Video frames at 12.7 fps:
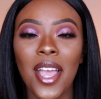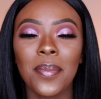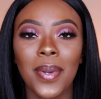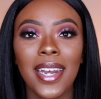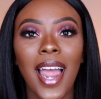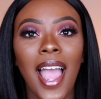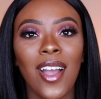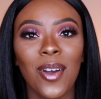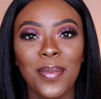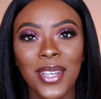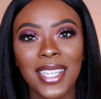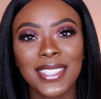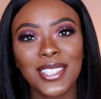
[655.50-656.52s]
But I hope
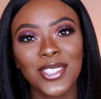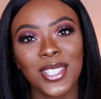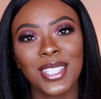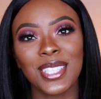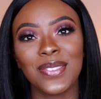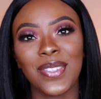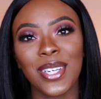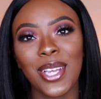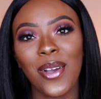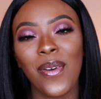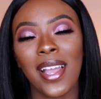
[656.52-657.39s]
you guys enjoyed this video.